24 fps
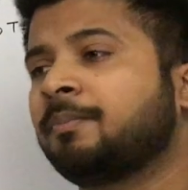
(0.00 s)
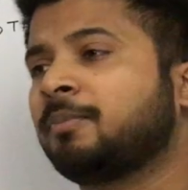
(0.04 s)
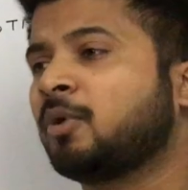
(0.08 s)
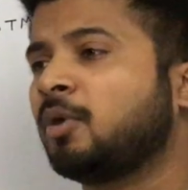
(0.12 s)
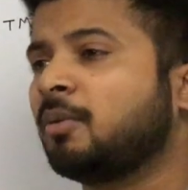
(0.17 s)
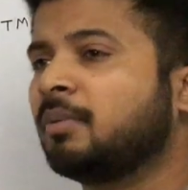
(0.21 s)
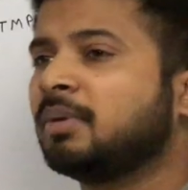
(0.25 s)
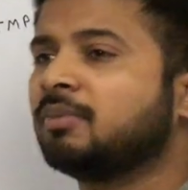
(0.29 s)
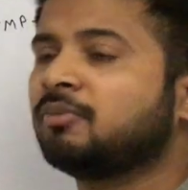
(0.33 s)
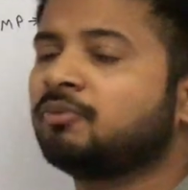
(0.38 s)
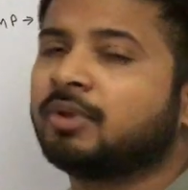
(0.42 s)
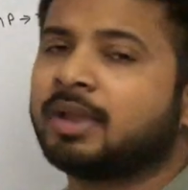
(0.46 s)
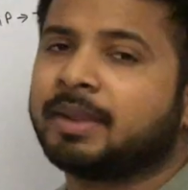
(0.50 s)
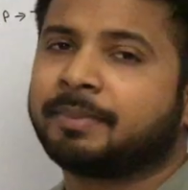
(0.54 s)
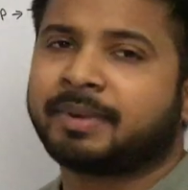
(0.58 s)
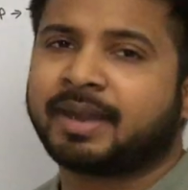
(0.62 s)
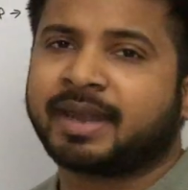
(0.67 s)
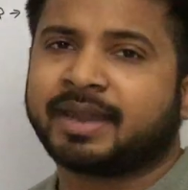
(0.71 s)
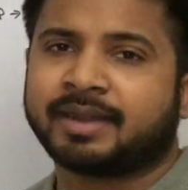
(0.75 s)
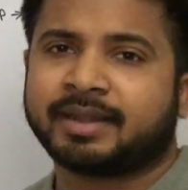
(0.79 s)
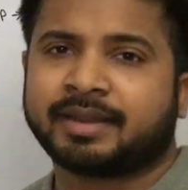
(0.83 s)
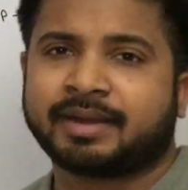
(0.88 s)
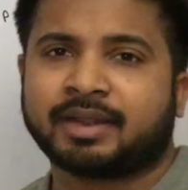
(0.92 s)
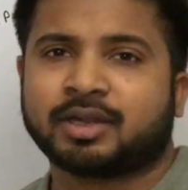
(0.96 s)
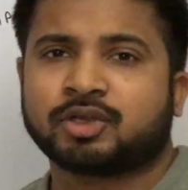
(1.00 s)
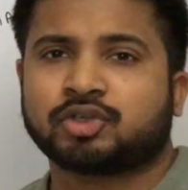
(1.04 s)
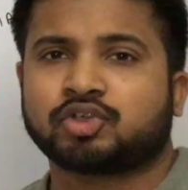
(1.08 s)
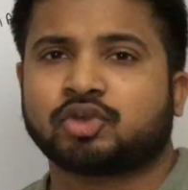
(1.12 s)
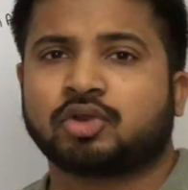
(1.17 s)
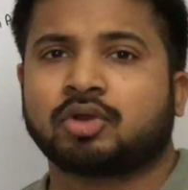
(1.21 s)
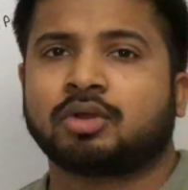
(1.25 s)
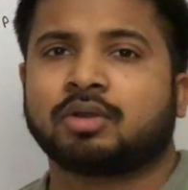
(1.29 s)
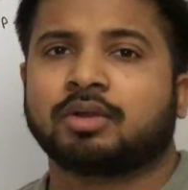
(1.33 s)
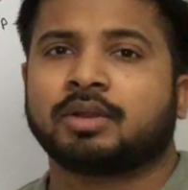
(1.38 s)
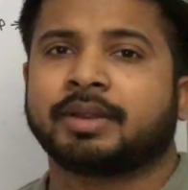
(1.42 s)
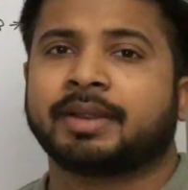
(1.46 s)
problem who have cataract
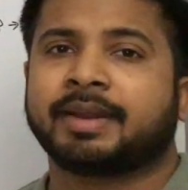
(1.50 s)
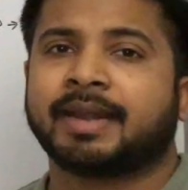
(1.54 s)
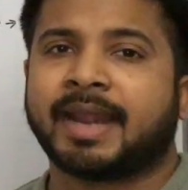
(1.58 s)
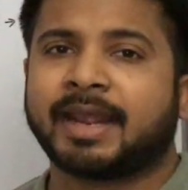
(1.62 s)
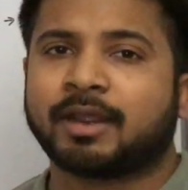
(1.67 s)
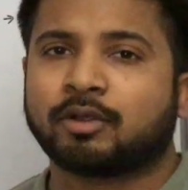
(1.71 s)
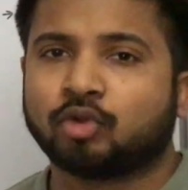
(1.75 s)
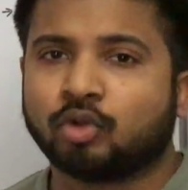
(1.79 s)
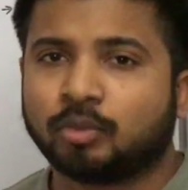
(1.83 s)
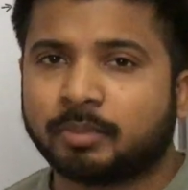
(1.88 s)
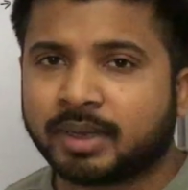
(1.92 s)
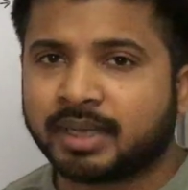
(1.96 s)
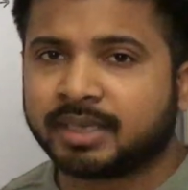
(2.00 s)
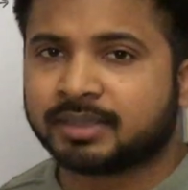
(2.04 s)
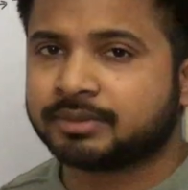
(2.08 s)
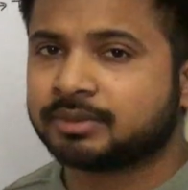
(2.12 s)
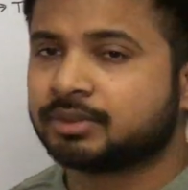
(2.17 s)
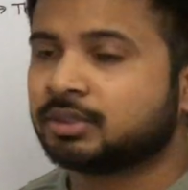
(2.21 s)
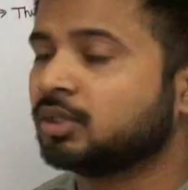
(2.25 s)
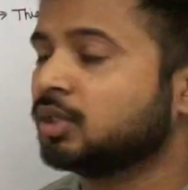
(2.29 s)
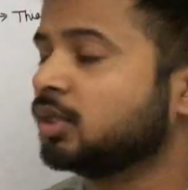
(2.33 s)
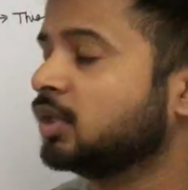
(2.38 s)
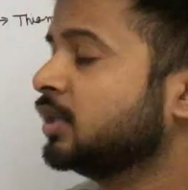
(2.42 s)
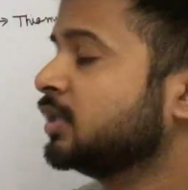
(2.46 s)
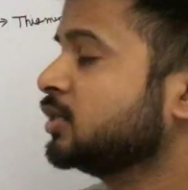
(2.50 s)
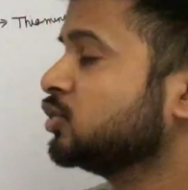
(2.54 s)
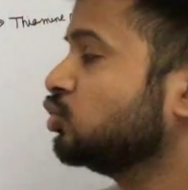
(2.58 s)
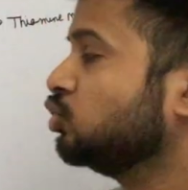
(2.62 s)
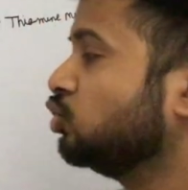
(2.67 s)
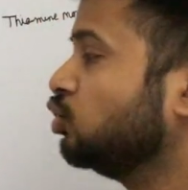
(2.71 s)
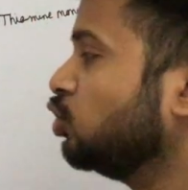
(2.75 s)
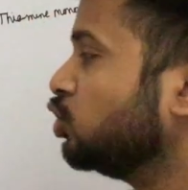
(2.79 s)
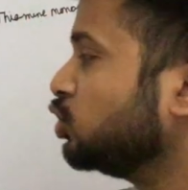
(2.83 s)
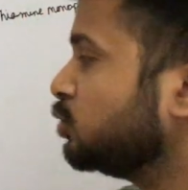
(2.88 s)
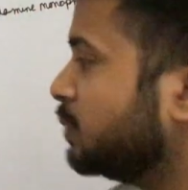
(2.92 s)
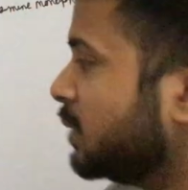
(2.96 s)
or glaucoma. So
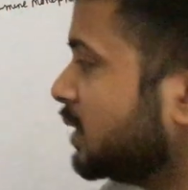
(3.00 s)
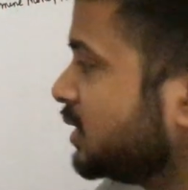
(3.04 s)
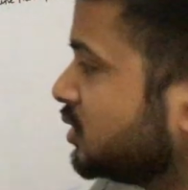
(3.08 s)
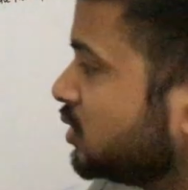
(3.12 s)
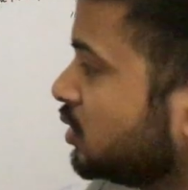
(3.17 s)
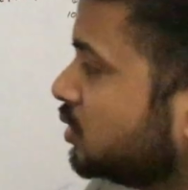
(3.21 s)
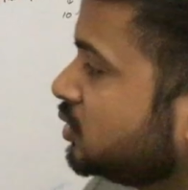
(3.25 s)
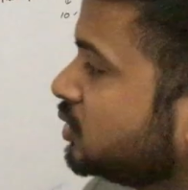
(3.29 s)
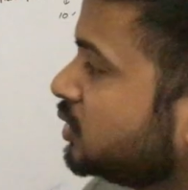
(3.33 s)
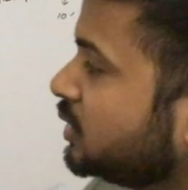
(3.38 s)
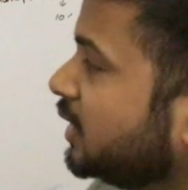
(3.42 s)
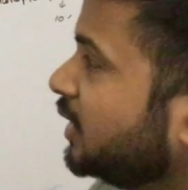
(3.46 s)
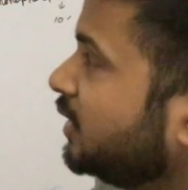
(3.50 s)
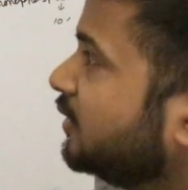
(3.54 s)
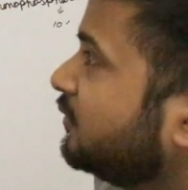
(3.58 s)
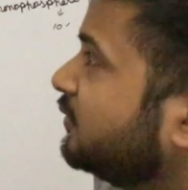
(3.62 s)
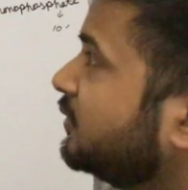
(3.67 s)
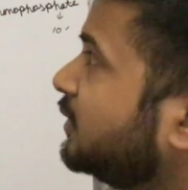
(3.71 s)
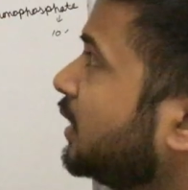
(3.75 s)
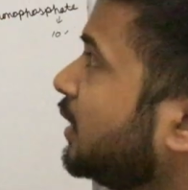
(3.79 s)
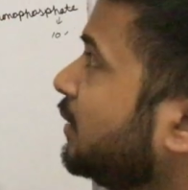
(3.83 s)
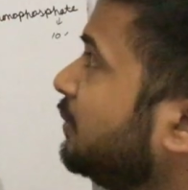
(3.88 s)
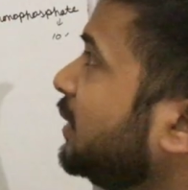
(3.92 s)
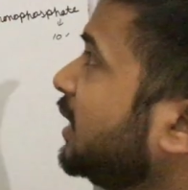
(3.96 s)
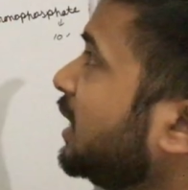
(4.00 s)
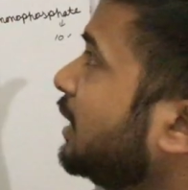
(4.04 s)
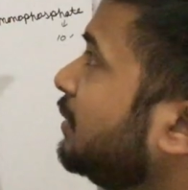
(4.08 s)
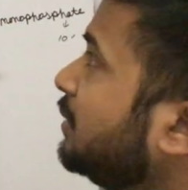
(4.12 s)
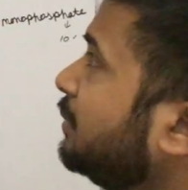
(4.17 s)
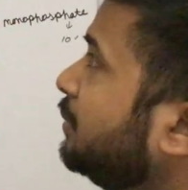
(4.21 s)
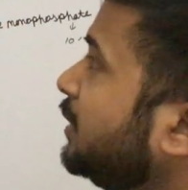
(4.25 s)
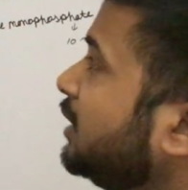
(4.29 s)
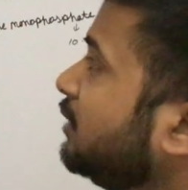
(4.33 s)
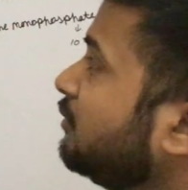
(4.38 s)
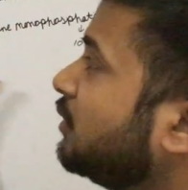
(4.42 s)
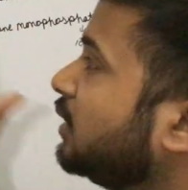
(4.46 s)
those persons, if the
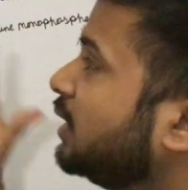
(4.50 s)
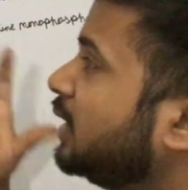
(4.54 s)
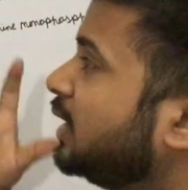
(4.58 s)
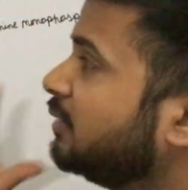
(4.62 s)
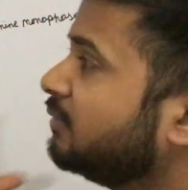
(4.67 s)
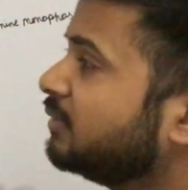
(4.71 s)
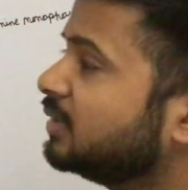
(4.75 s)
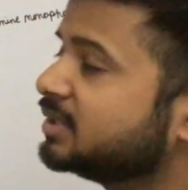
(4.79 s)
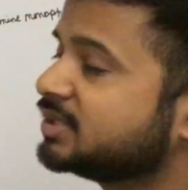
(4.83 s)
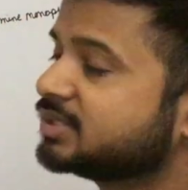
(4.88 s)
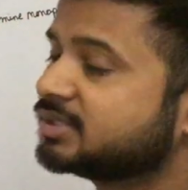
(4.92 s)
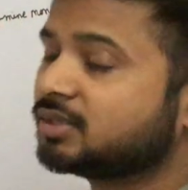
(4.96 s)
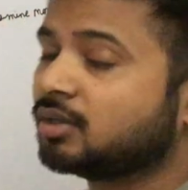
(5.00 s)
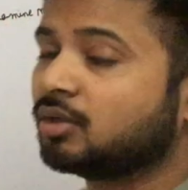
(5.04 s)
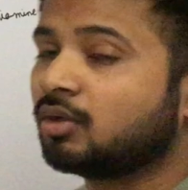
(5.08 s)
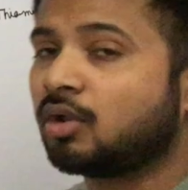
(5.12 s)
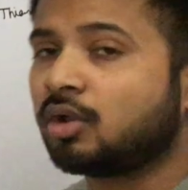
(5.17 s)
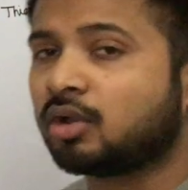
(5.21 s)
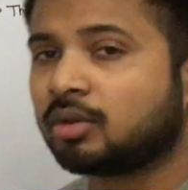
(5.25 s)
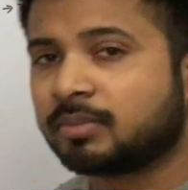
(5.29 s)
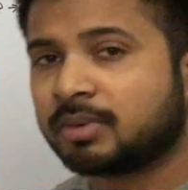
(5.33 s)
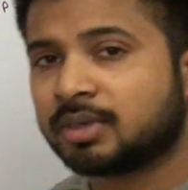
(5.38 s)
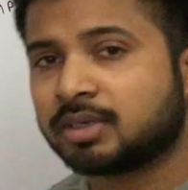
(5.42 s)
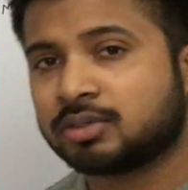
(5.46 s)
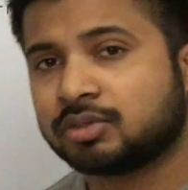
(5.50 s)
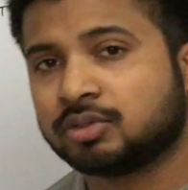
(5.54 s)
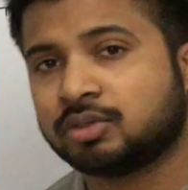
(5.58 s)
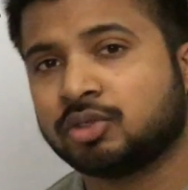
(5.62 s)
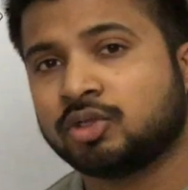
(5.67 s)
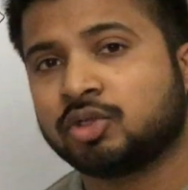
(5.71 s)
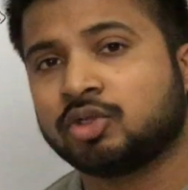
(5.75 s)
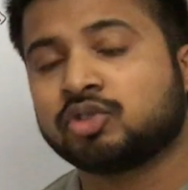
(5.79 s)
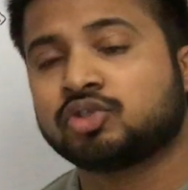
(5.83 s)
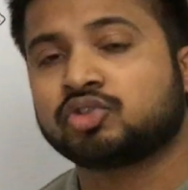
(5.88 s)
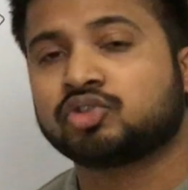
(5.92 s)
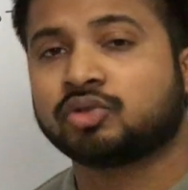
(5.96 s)
vitamin B1 level is the normal,
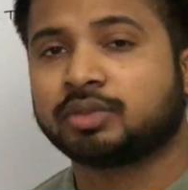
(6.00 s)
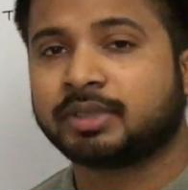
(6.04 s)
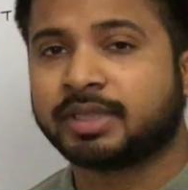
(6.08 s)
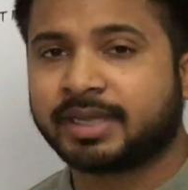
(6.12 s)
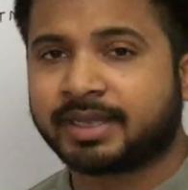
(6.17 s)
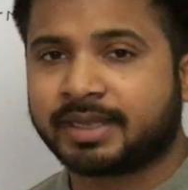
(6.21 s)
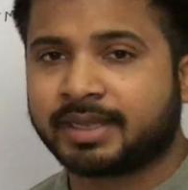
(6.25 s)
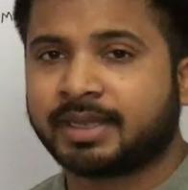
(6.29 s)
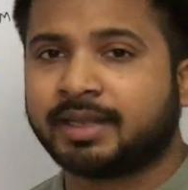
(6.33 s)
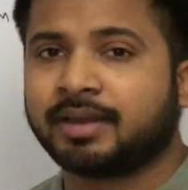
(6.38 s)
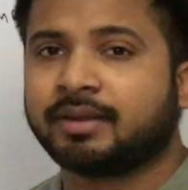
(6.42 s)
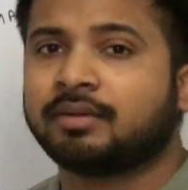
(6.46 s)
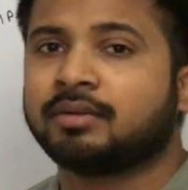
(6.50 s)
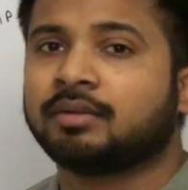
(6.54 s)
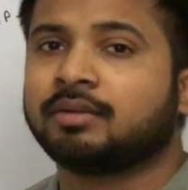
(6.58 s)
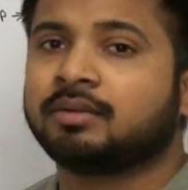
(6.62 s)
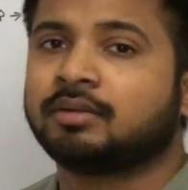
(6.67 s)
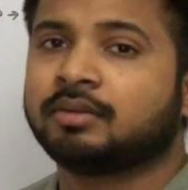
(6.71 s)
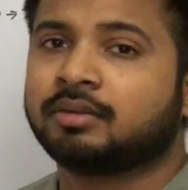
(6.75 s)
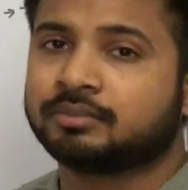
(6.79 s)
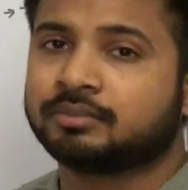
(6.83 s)
so they can